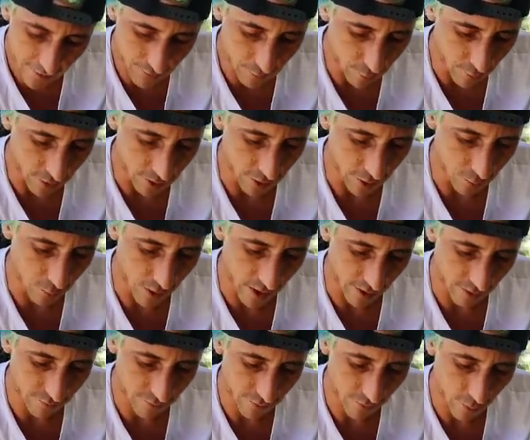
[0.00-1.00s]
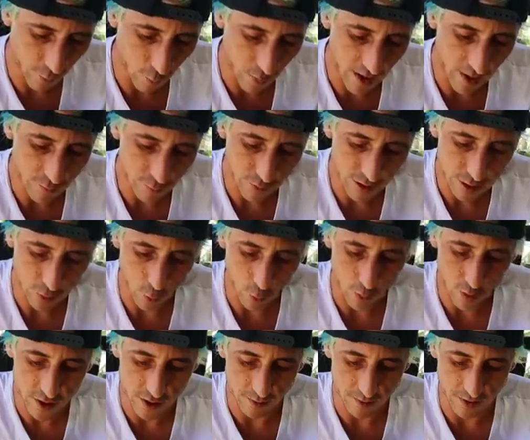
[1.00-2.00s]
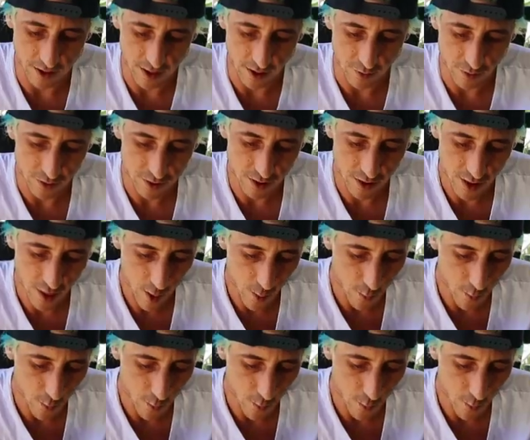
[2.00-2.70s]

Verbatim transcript: What, dude, what if? What if we score something else?